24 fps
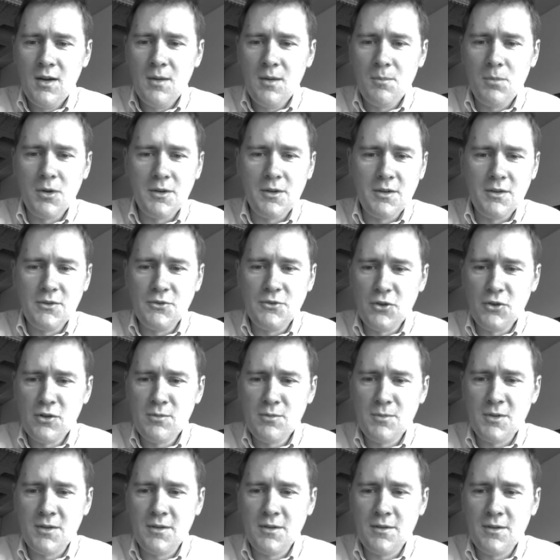But in
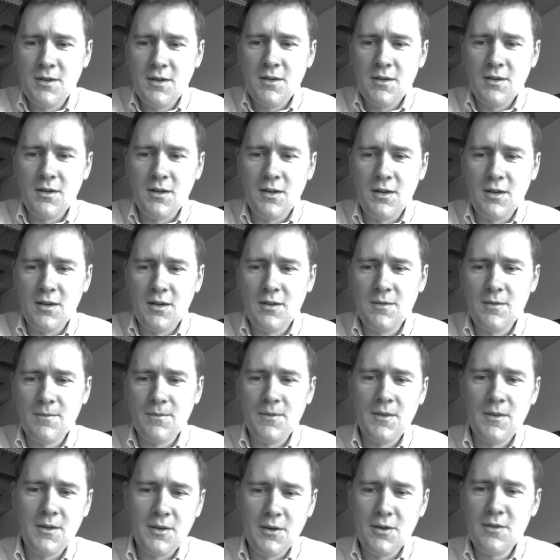German, uh,
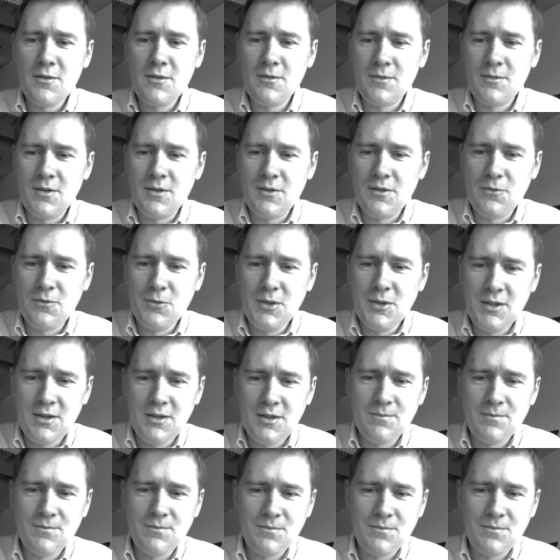you know, if we